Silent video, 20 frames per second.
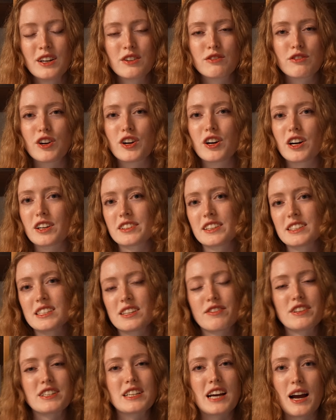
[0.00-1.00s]
regardless
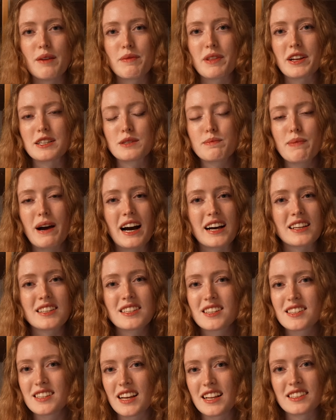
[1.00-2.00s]
of the time that has
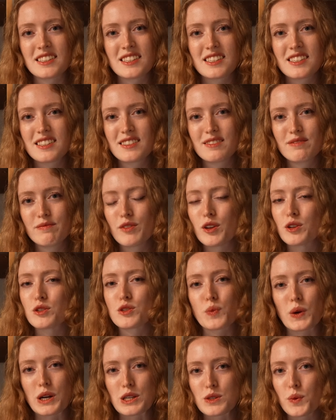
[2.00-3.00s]
passed since those
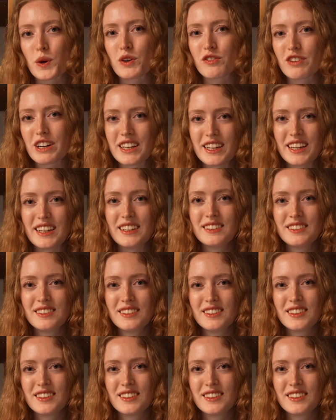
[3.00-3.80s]
words were written.